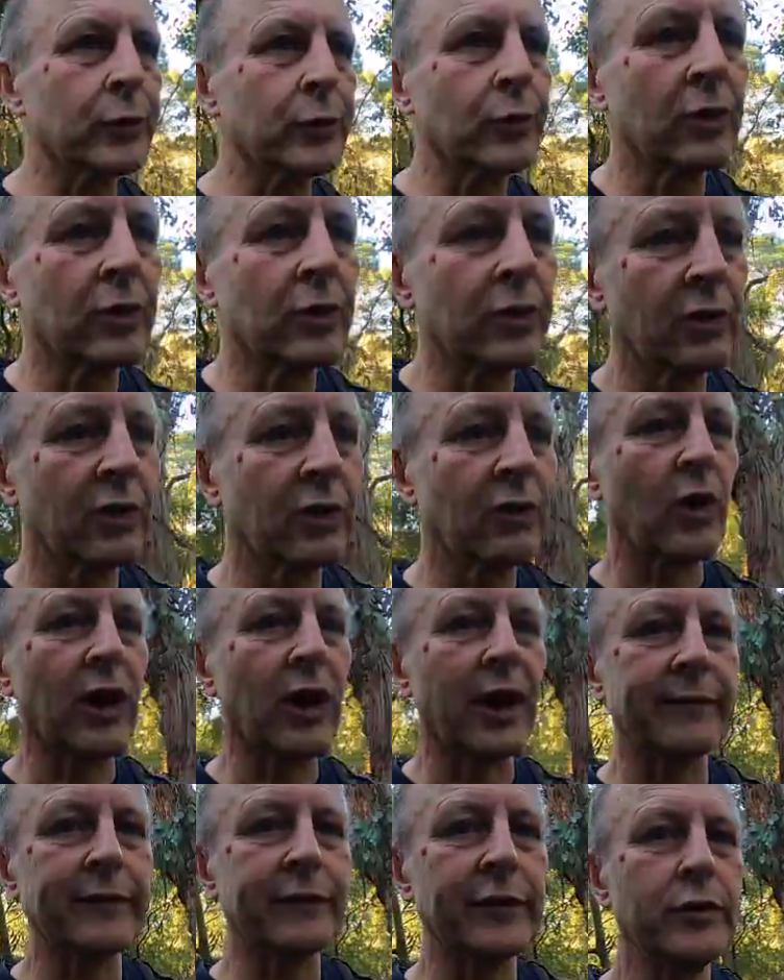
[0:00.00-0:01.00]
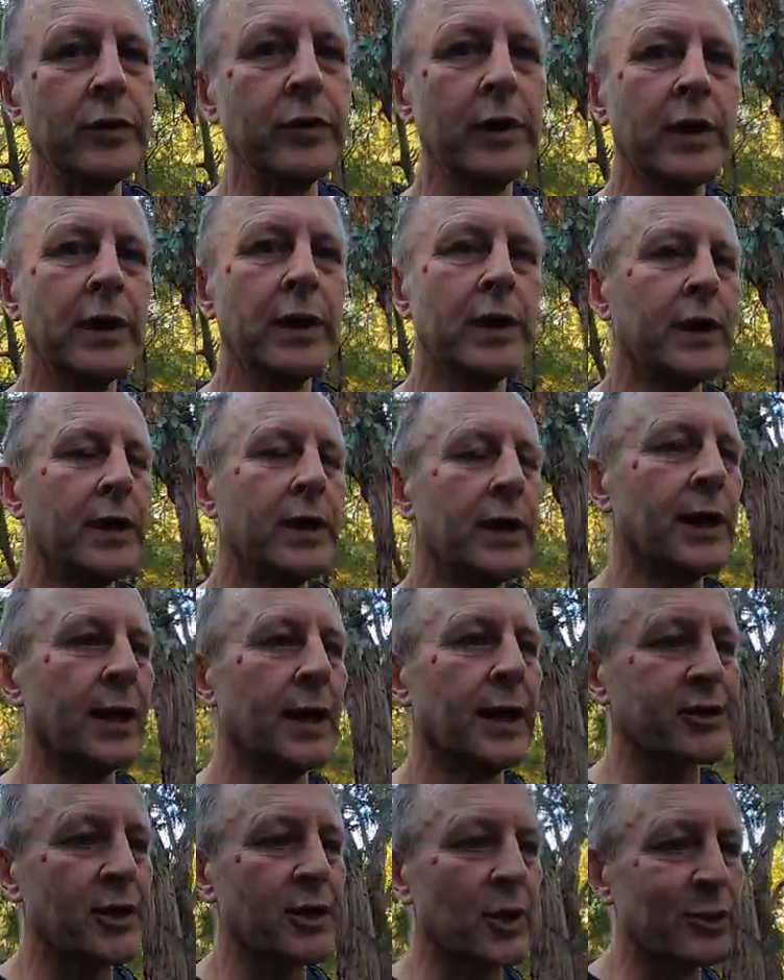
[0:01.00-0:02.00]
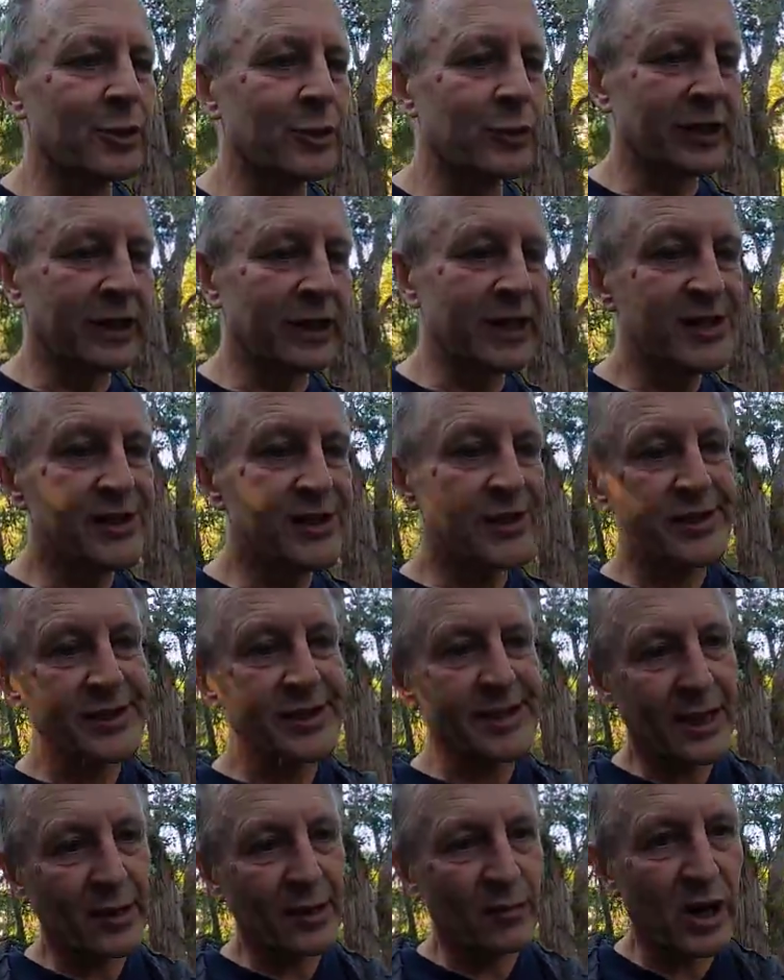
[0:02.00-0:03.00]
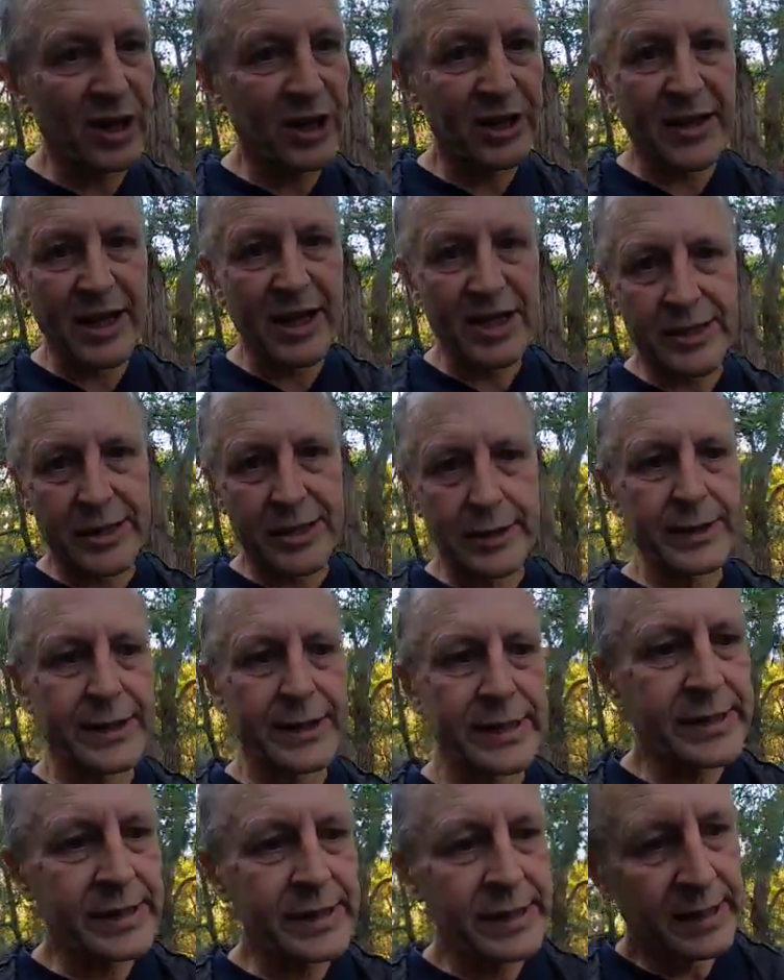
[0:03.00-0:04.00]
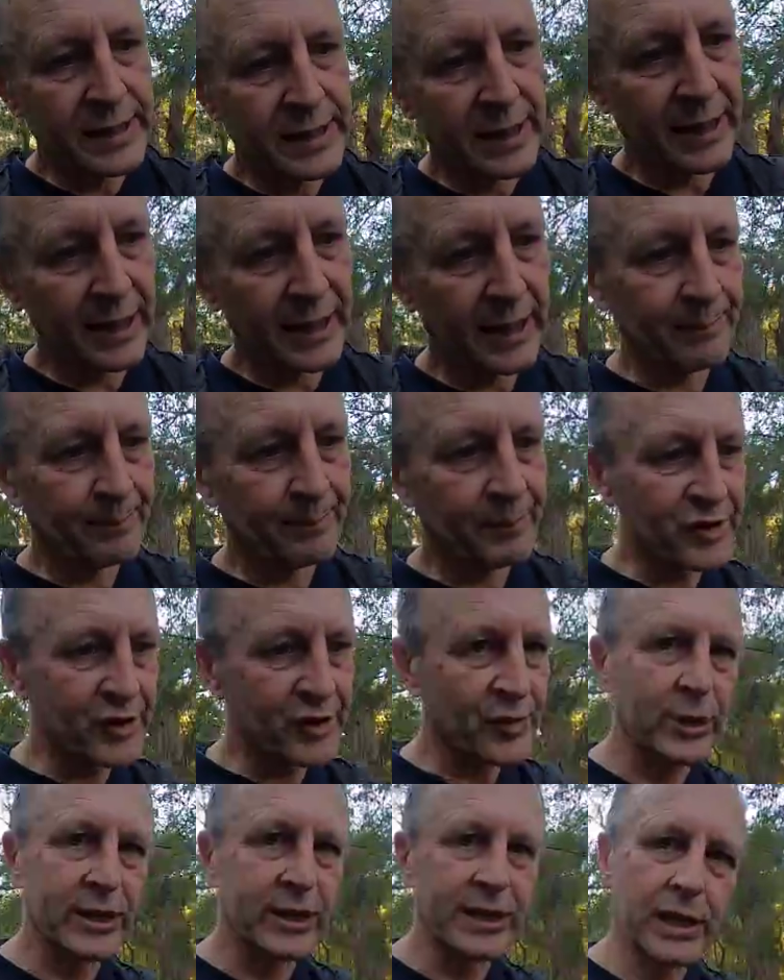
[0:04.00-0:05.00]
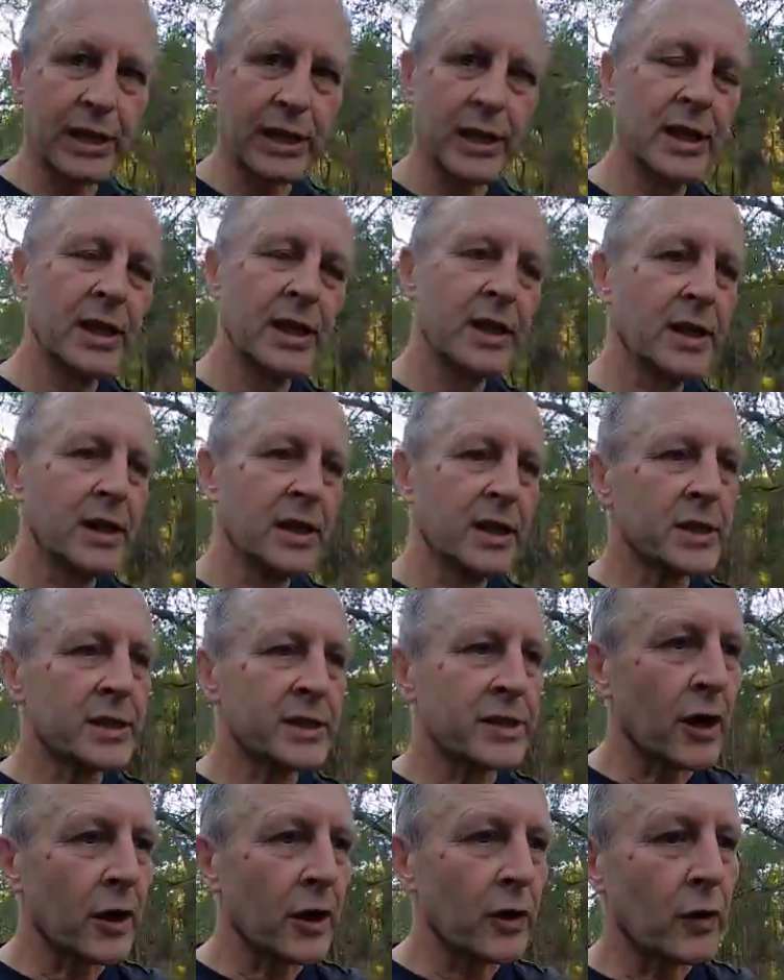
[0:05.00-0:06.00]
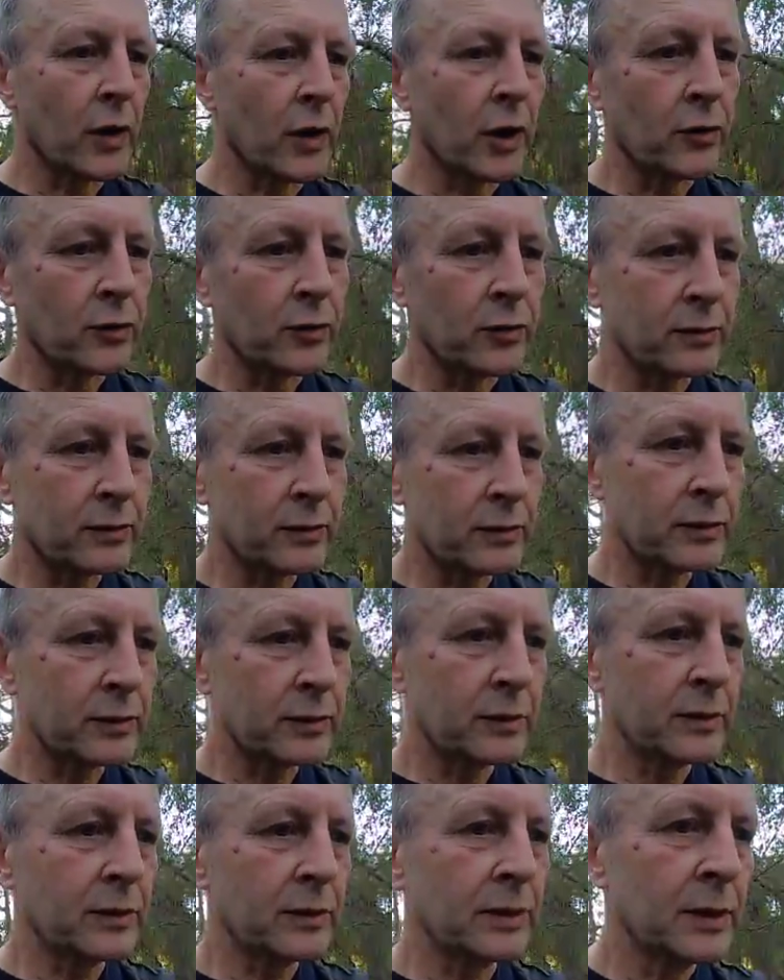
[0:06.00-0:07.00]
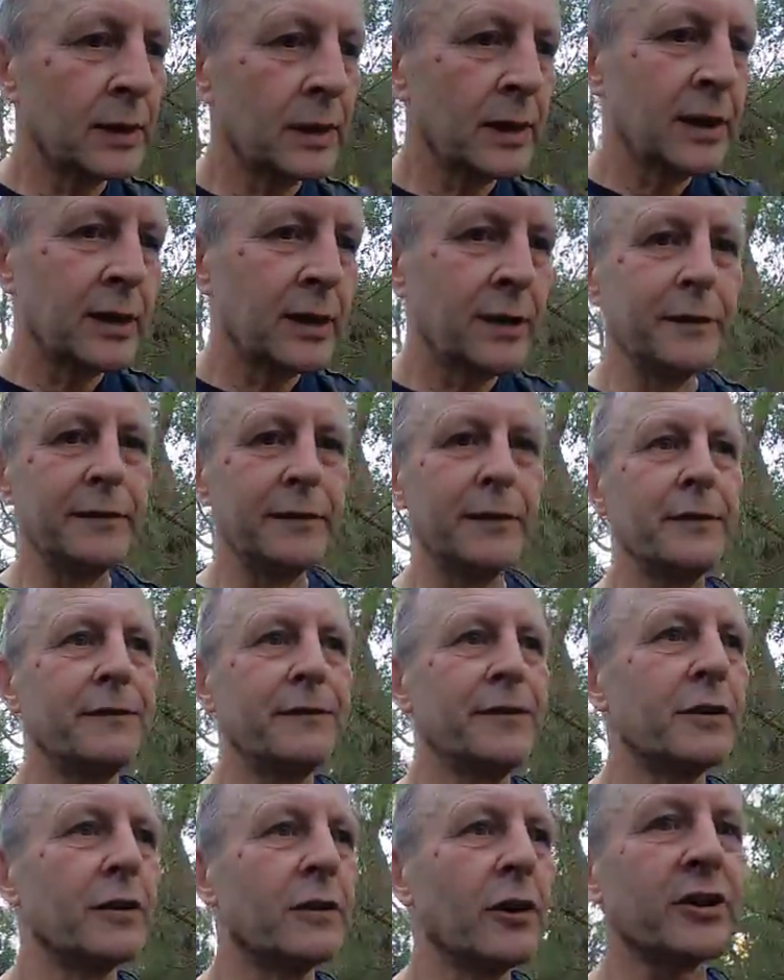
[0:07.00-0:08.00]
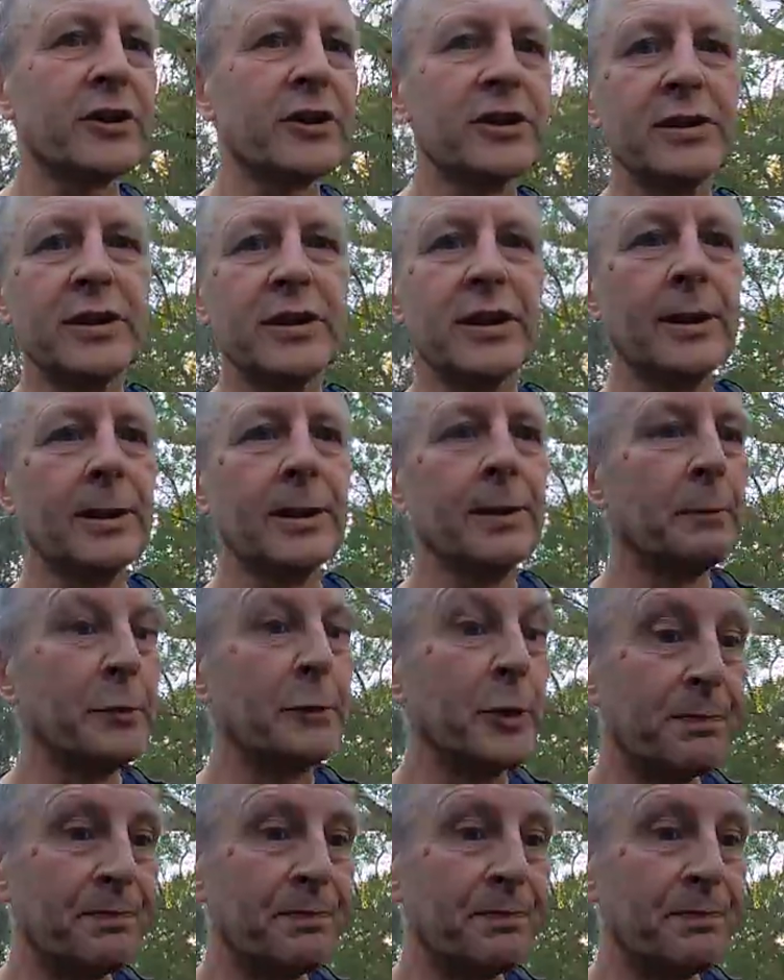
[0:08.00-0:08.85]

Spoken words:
or what have you. So we released the second one in that series this week. So if you log into